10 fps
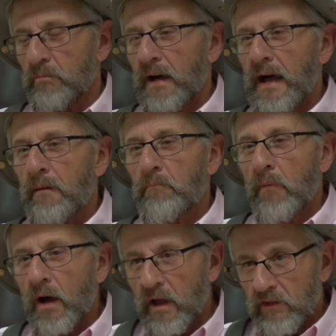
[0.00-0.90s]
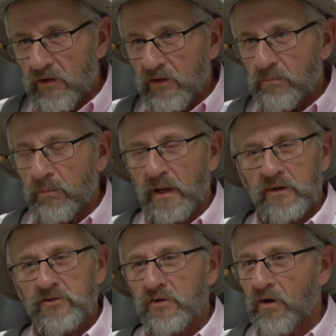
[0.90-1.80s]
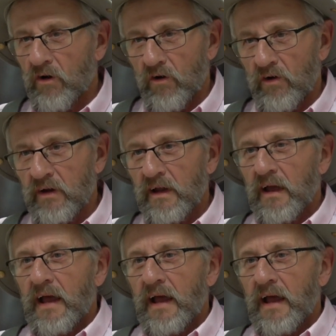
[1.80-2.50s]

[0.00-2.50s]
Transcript: My mother, bless her heart,